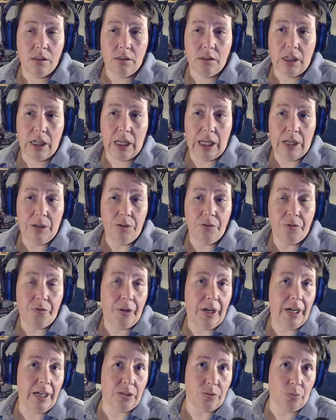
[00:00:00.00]
It'll
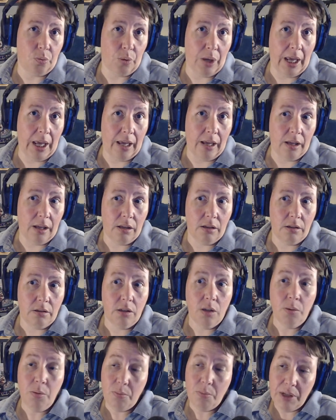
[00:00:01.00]
find a way.
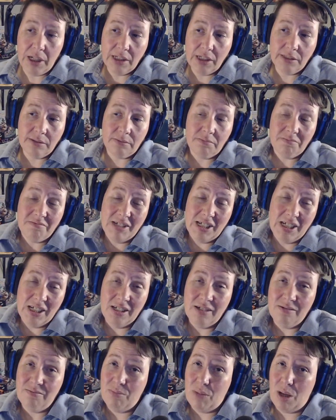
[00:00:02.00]
Human beings,
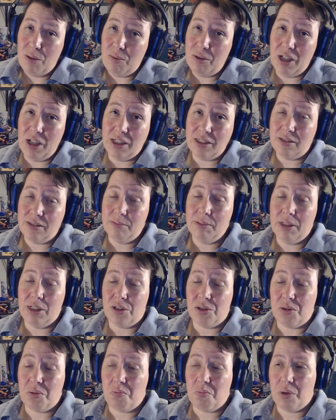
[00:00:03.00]
maybe not so
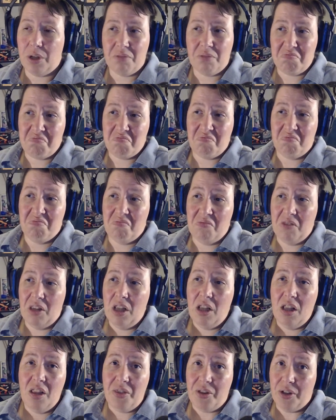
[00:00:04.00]
much, but
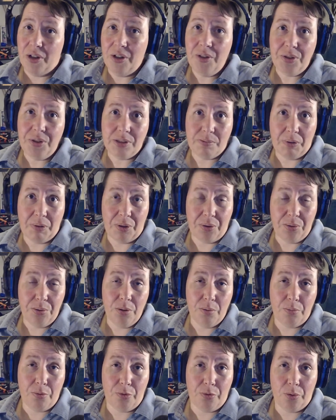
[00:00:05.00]
the earth has been through
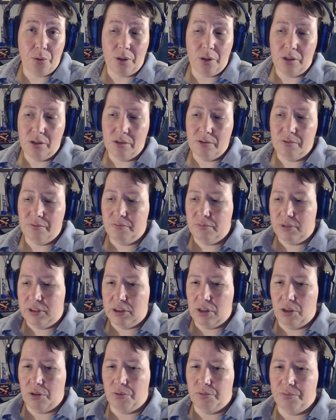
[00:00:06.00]
it before,
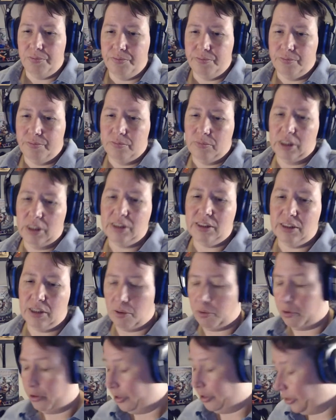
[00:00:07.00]
so it's not
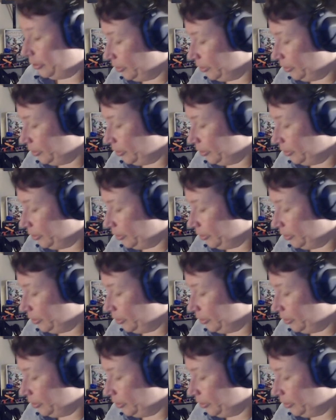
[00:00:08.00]
worried.